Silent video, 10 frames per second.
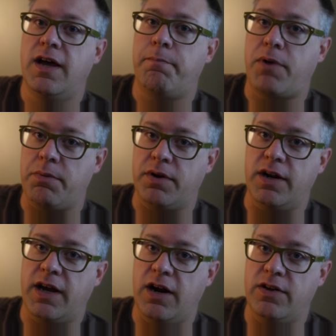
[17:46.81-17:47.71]
I'm probably
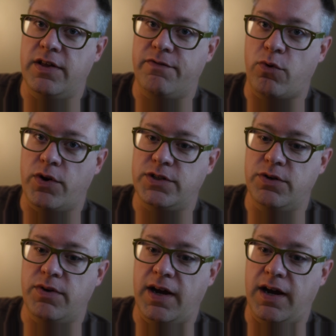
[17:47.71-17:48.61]
going to carry that
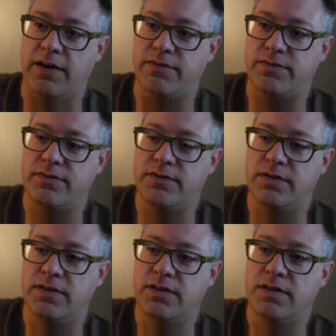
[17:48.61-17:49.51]
42.5
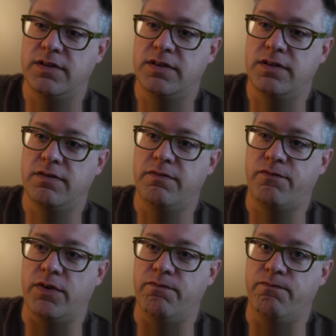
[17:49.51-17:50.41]

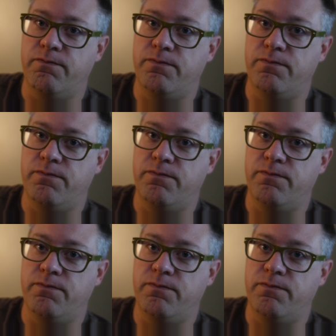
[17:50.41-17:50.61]
from